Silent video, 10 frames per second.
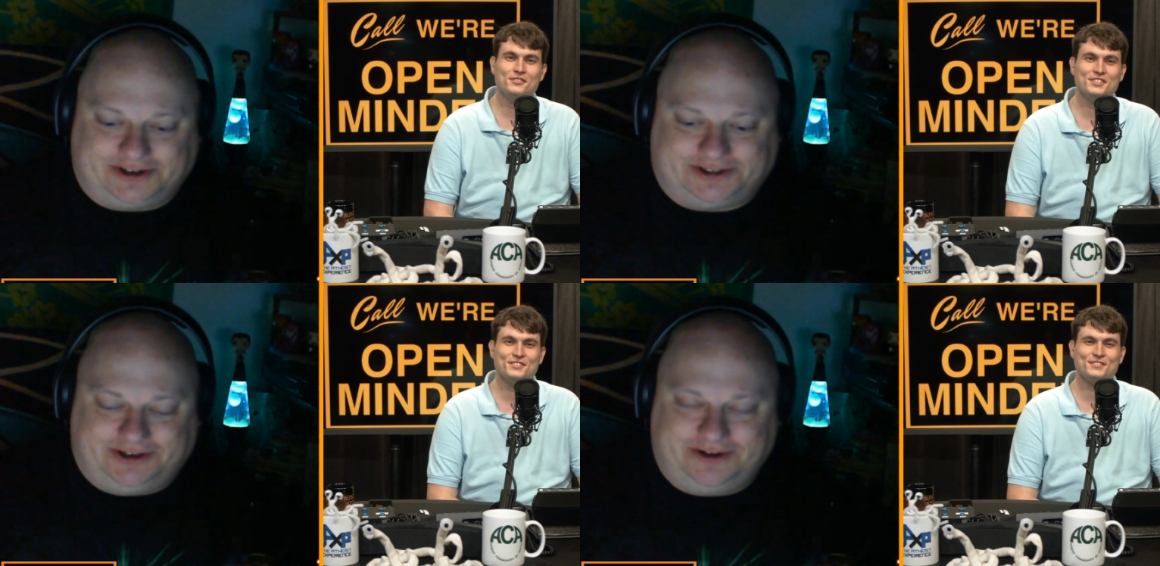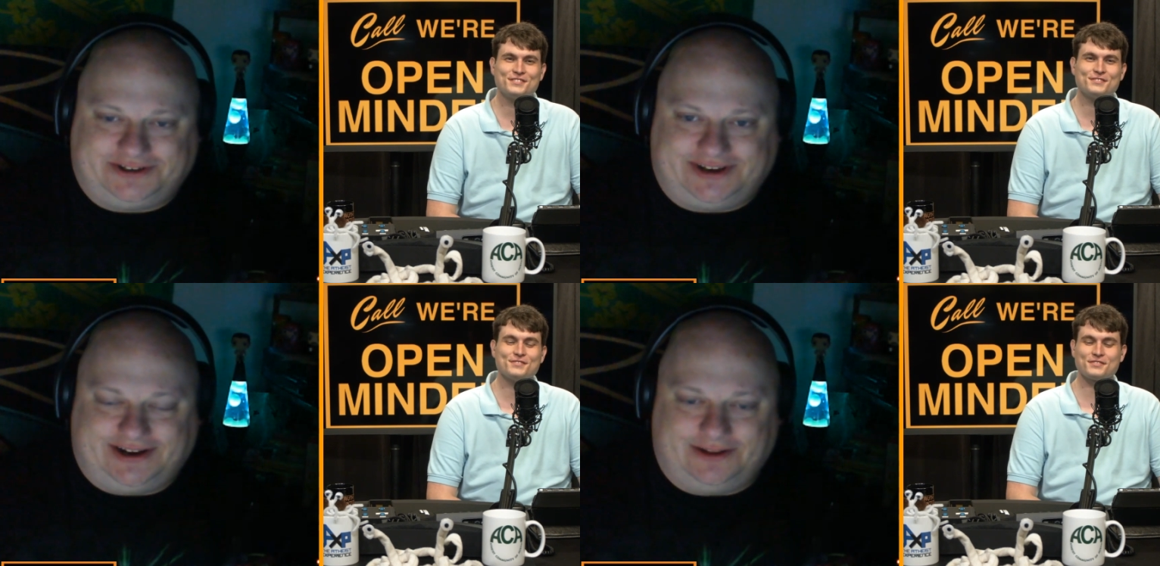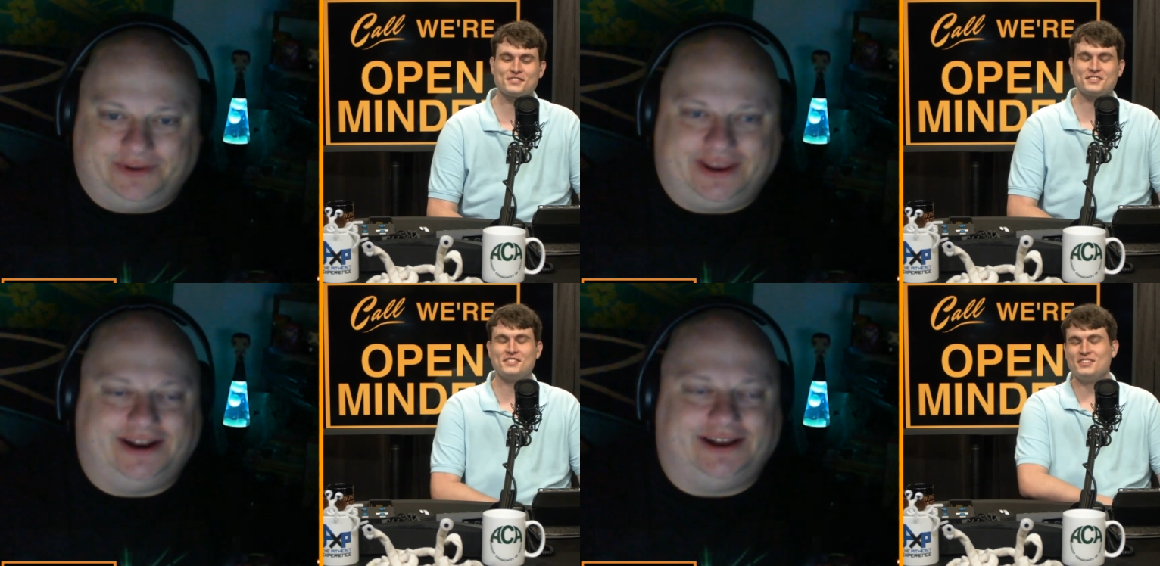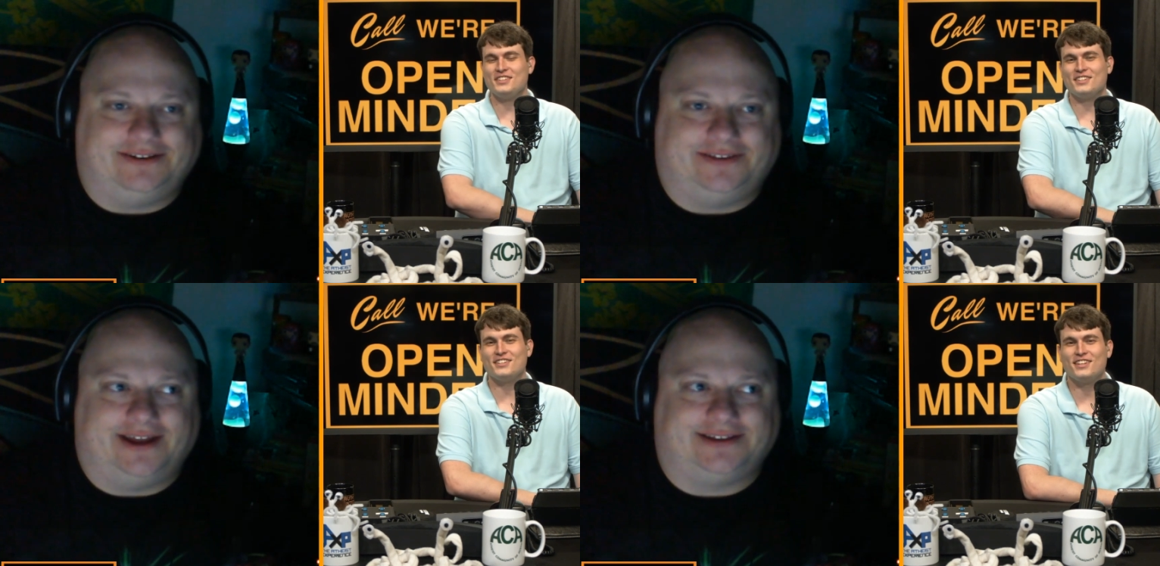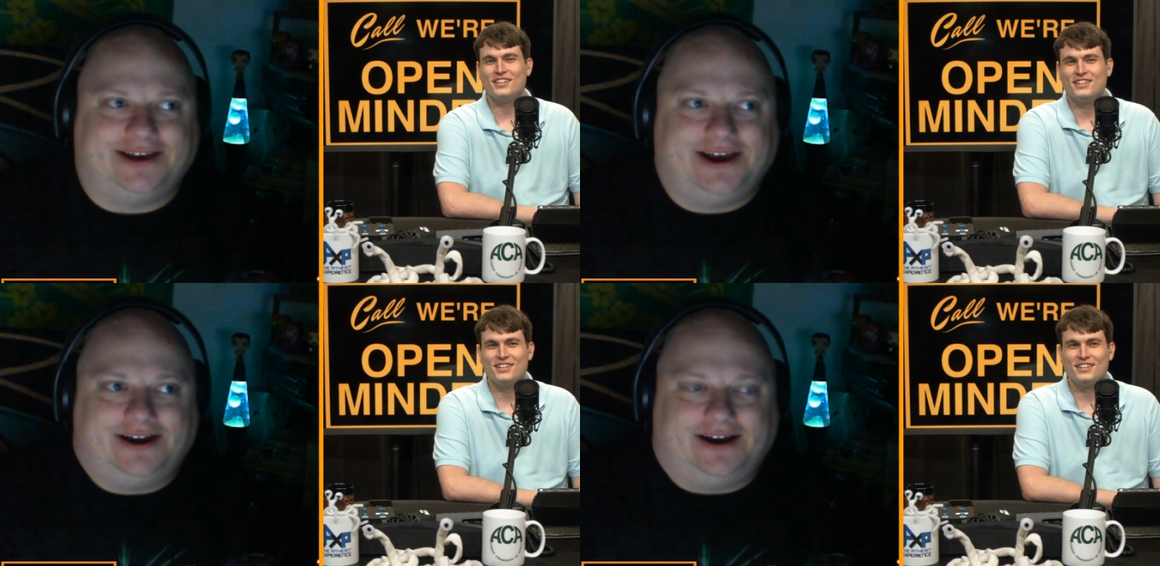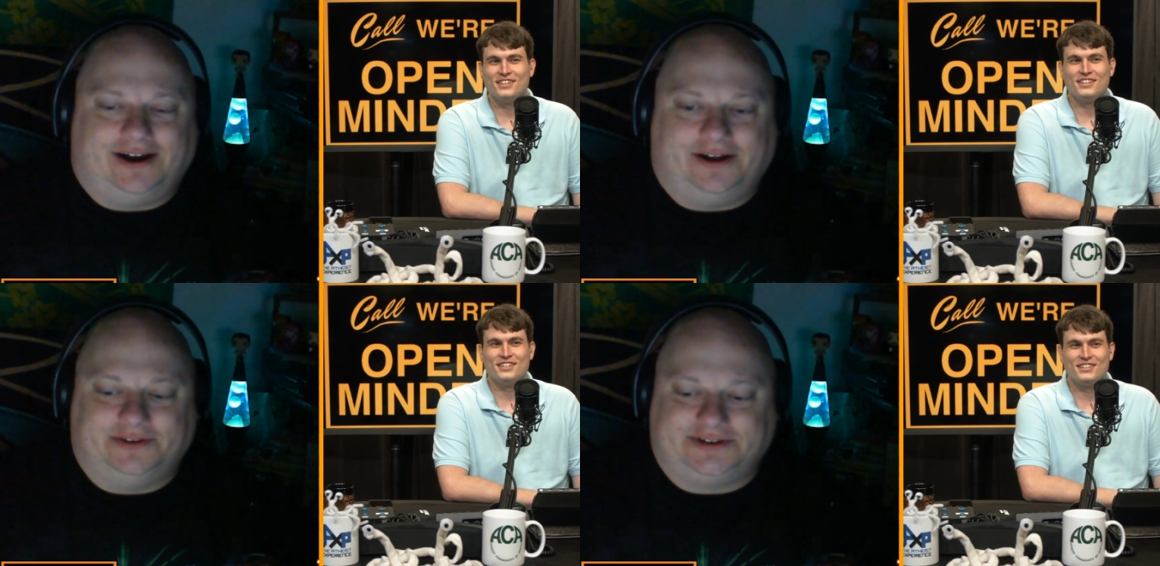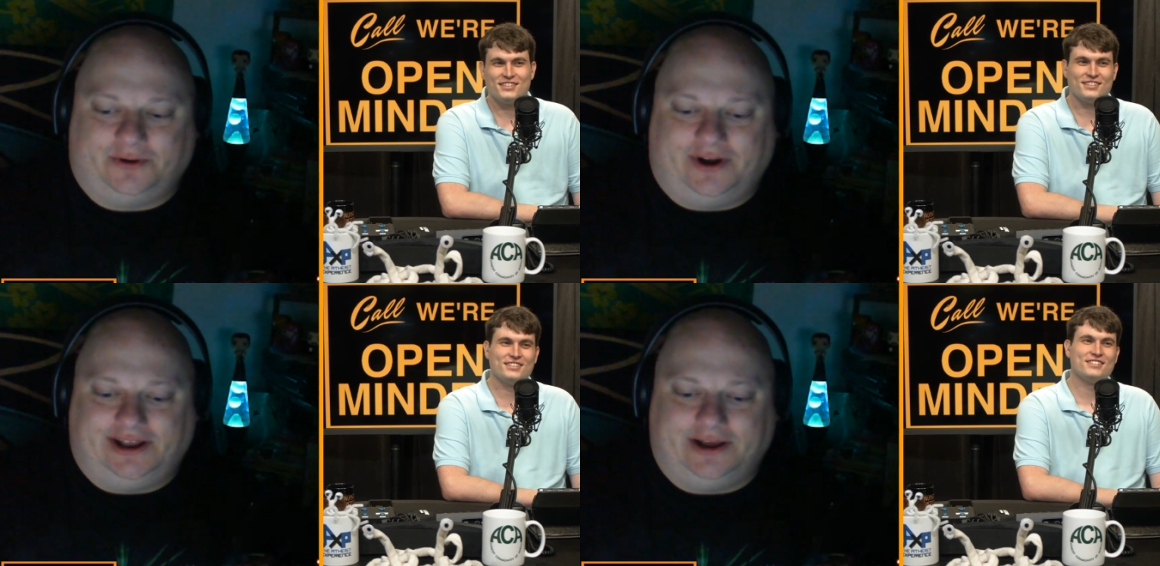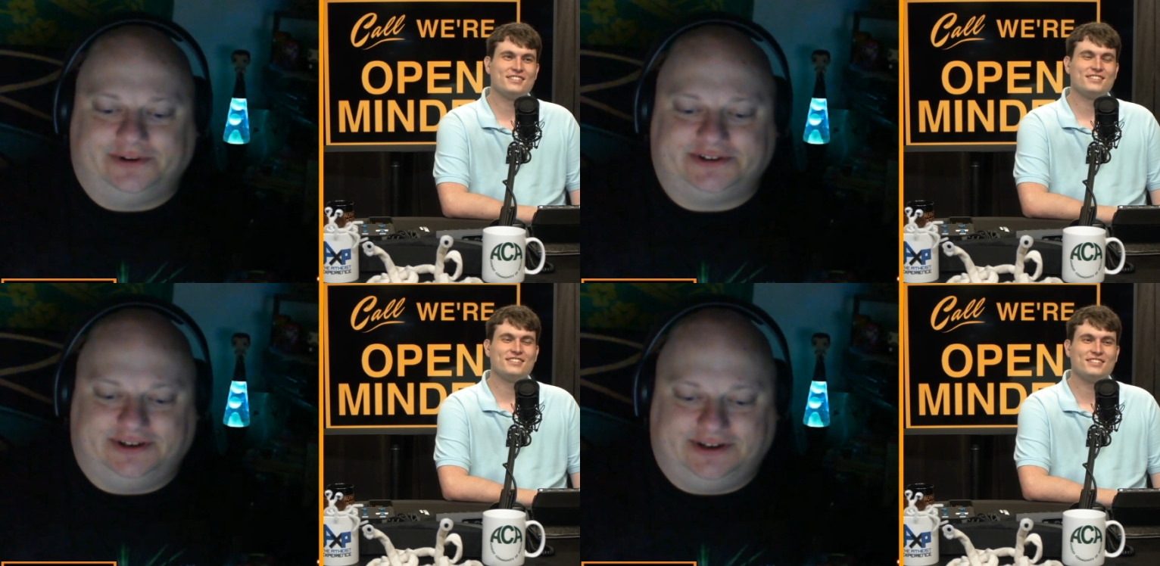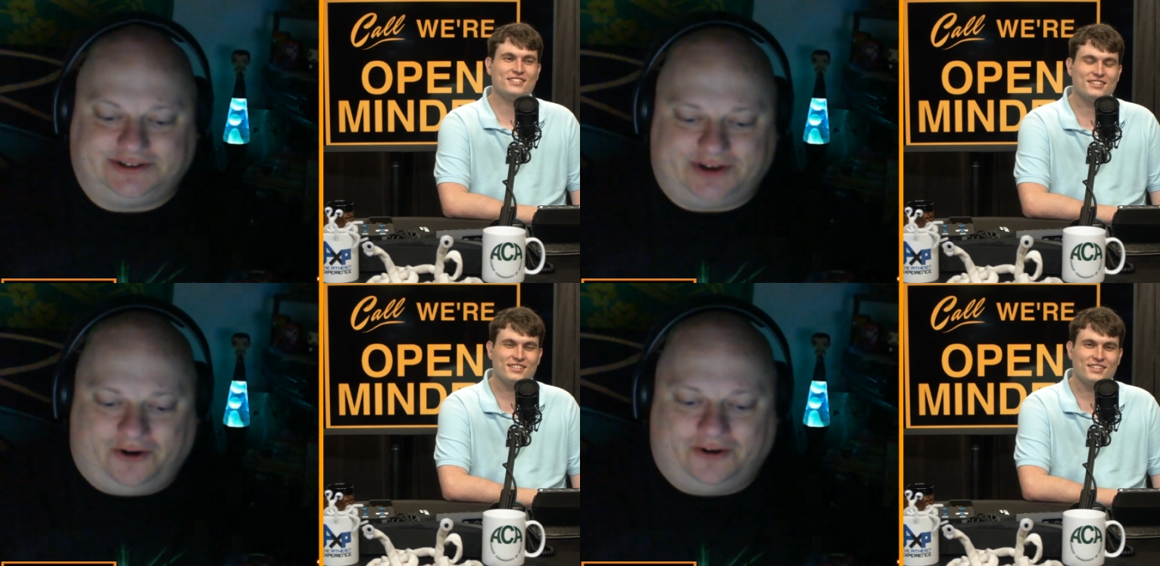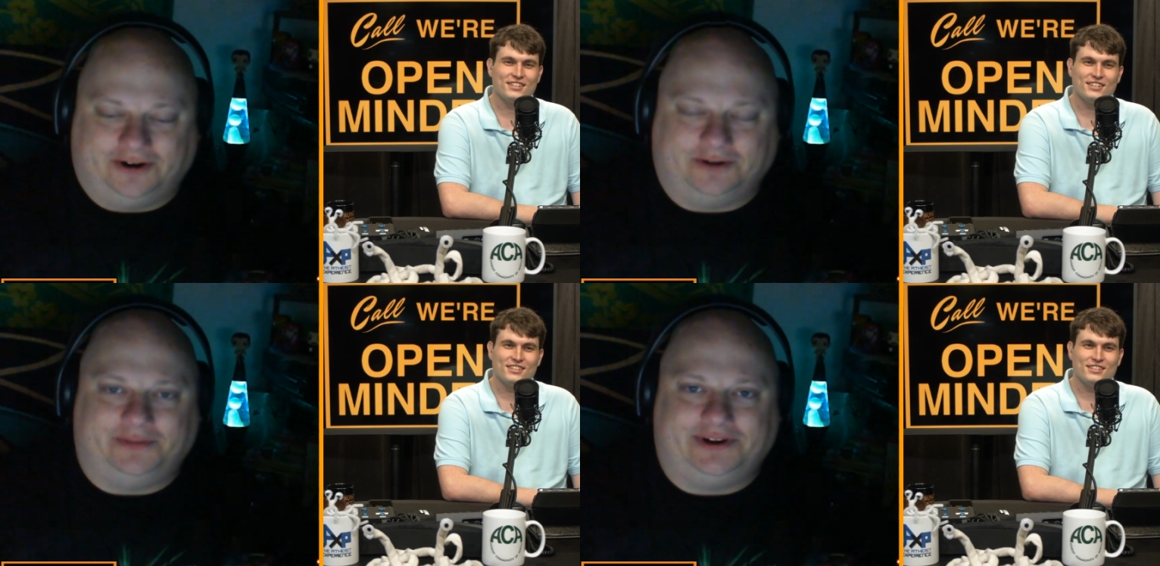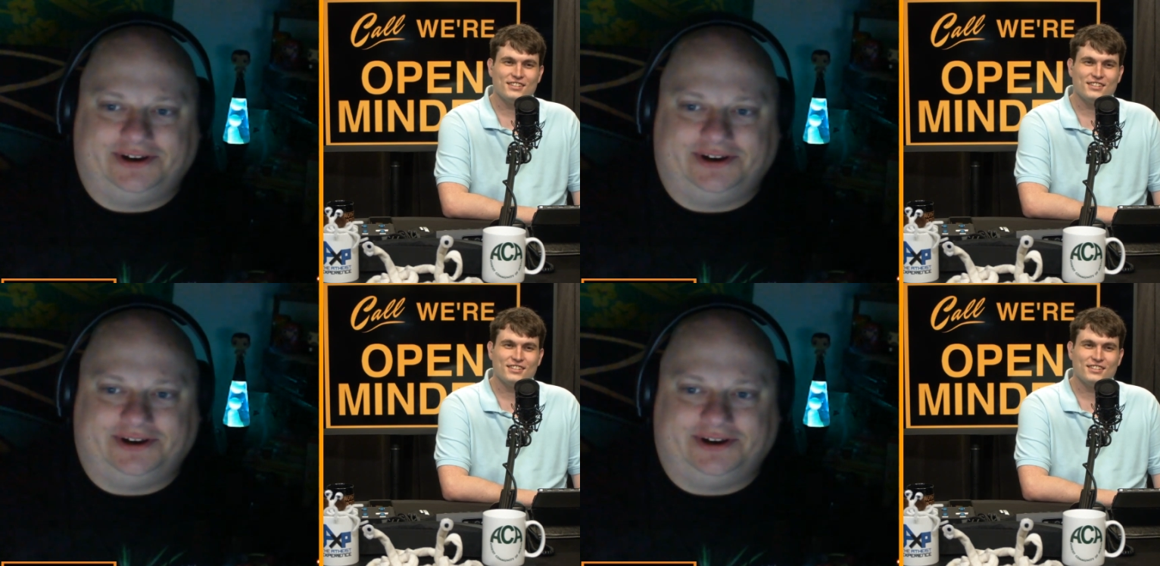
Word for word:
Speaker 1: You said in the beginning that this whole idea was to disarm